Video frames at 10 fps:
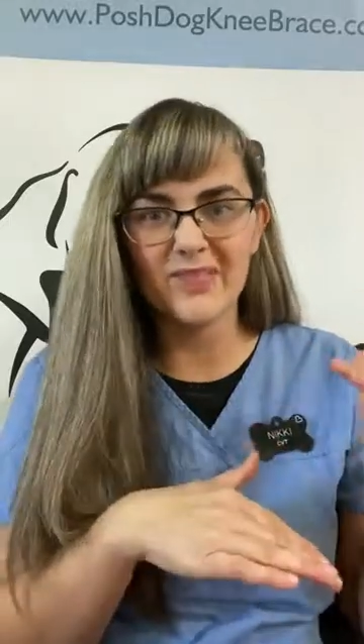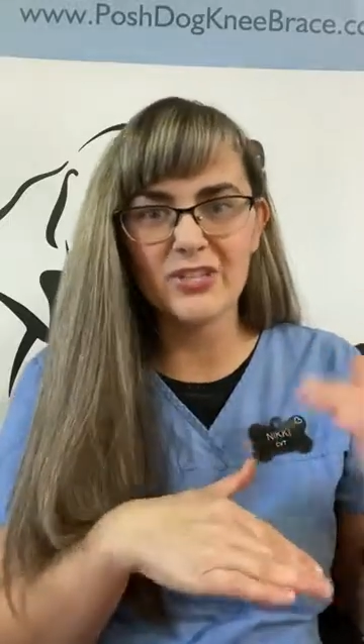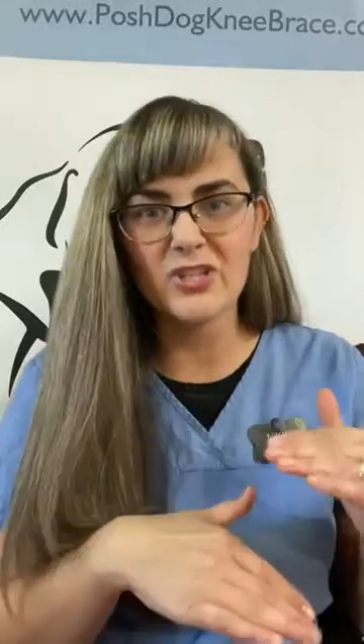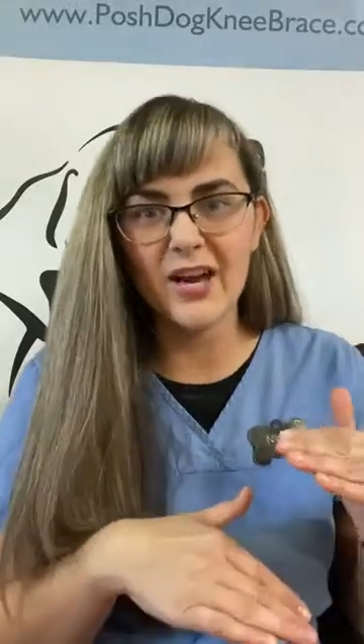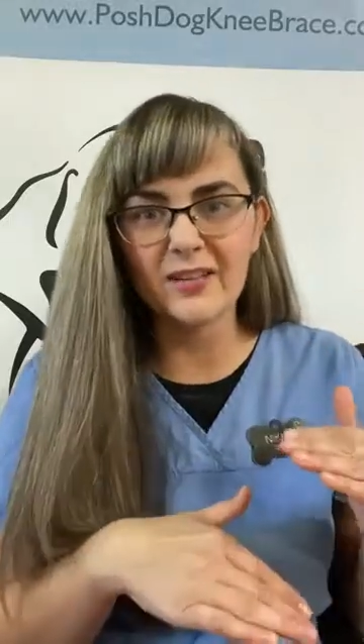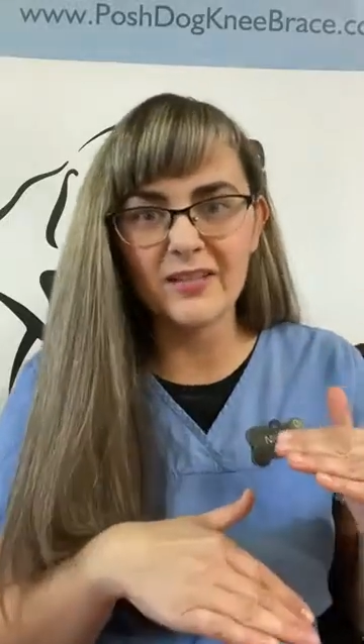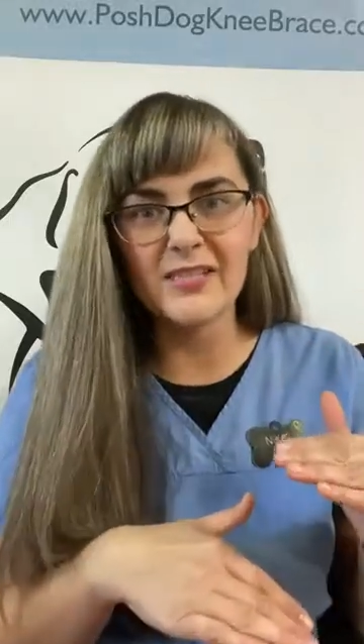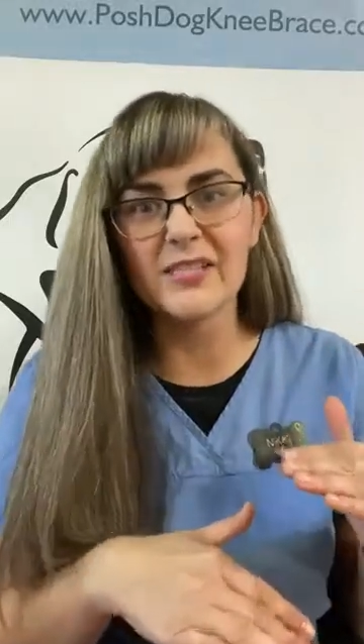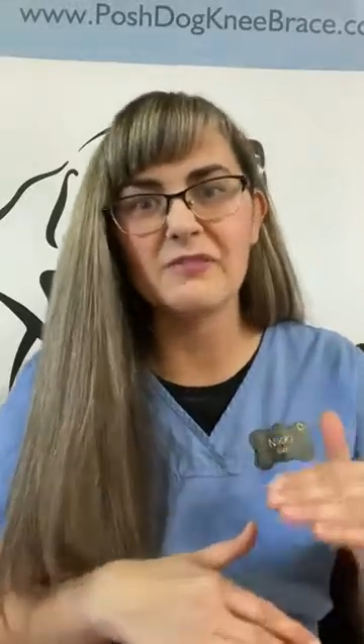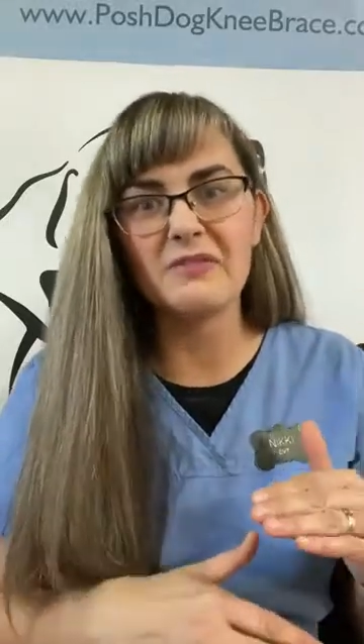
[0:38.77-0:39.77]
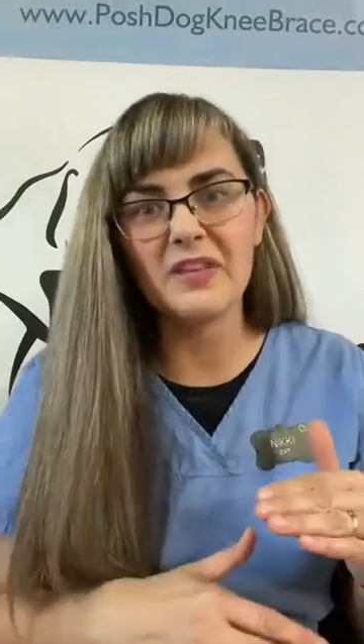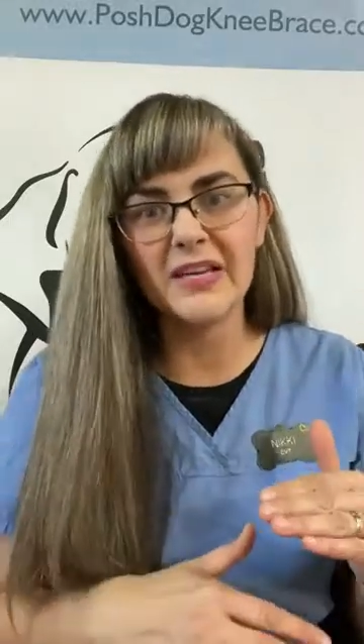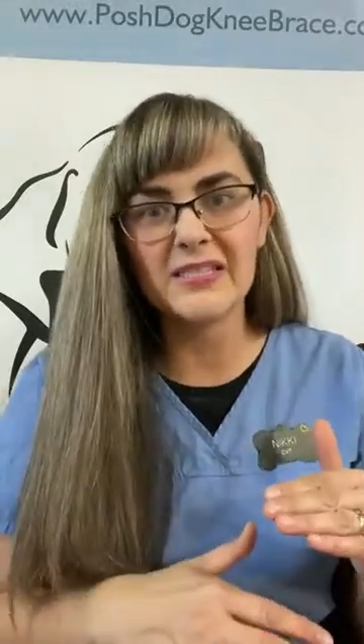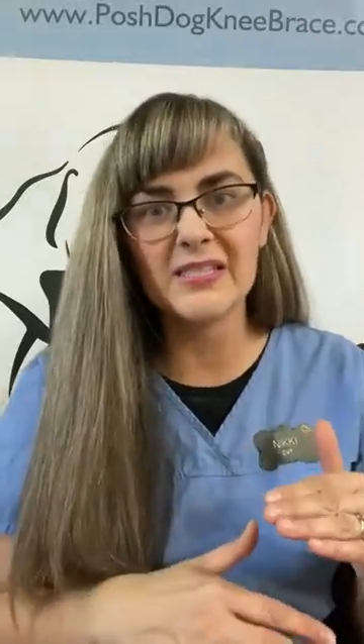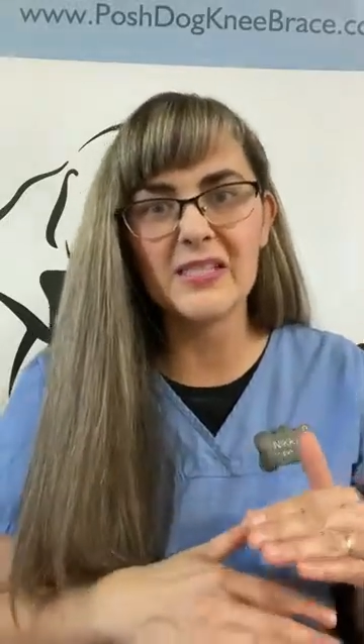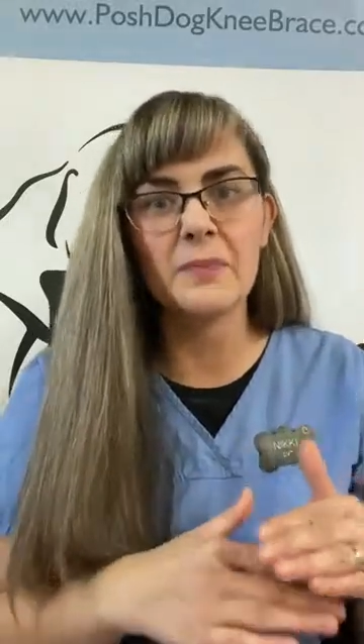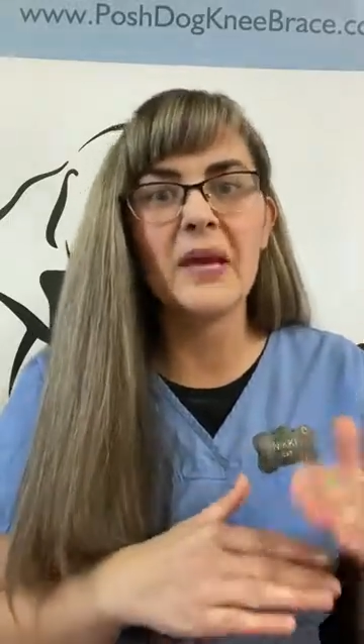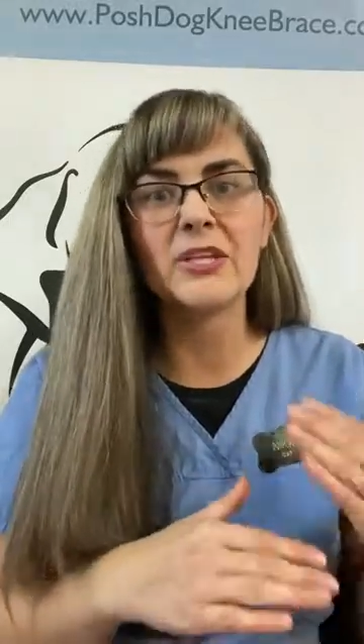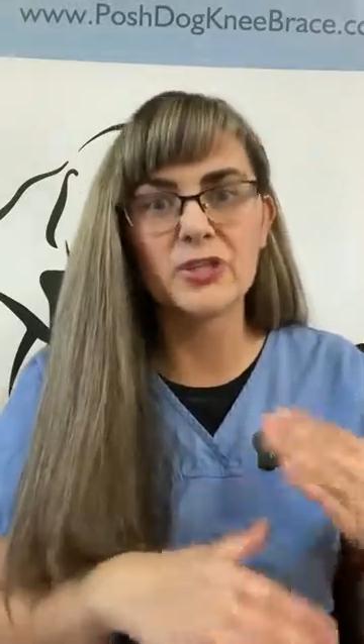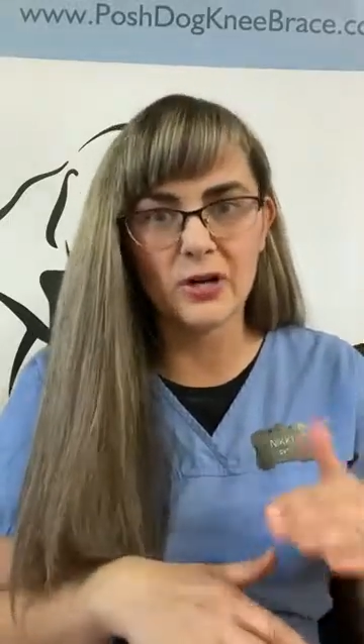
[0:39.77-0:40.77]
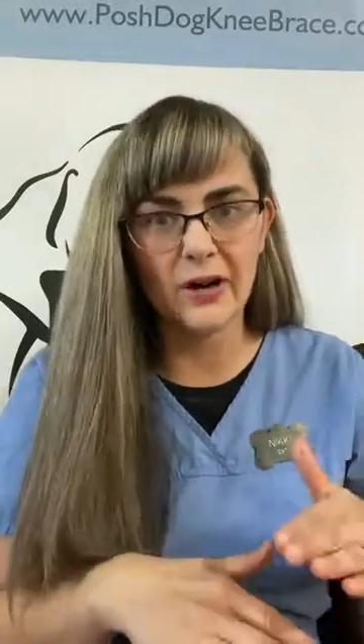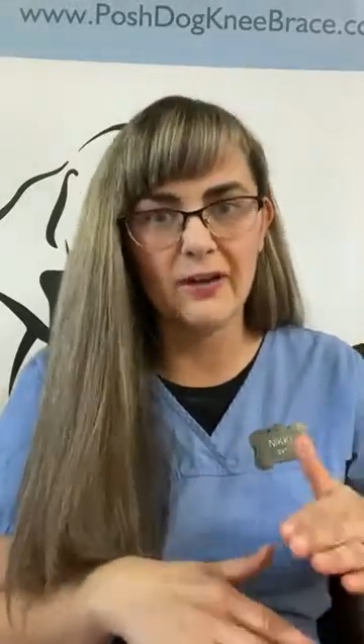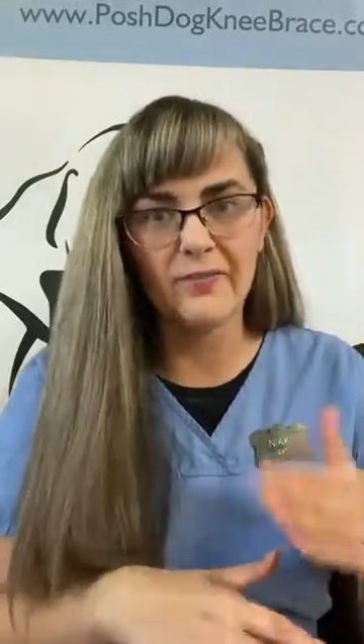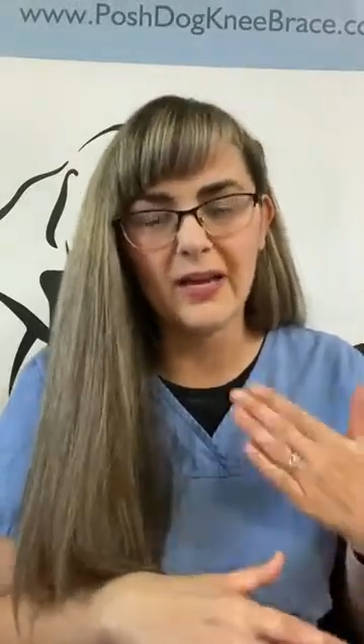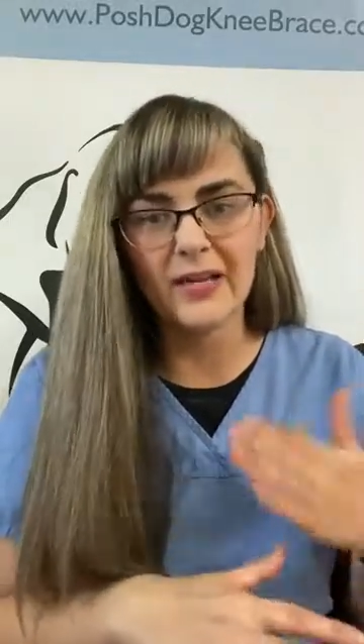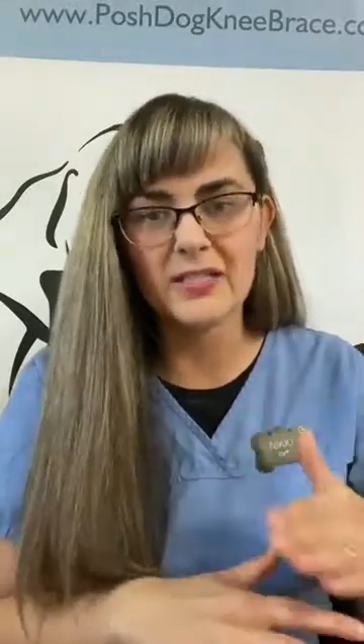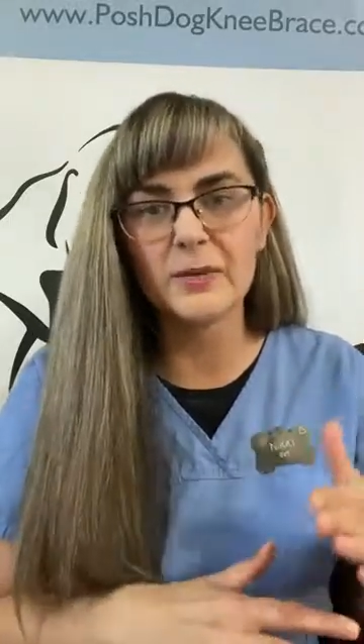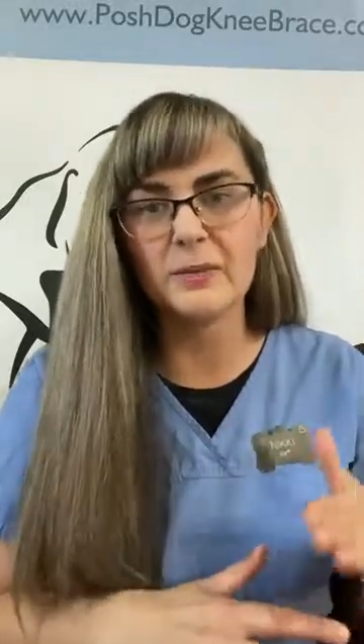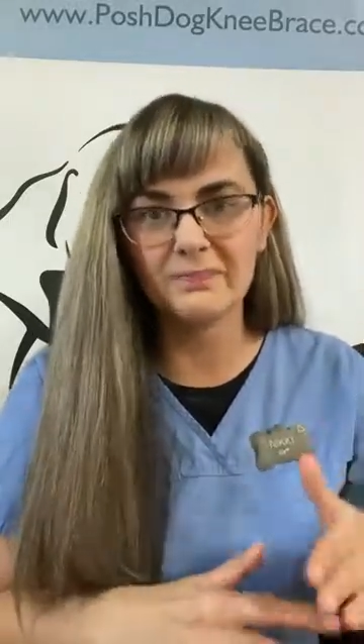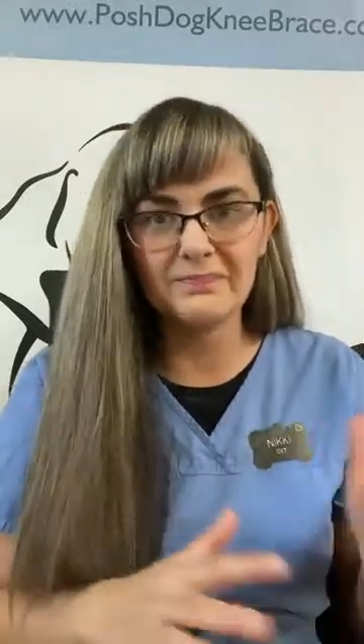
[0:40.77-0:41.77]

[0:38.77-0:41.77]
checklist of things to make sure of and to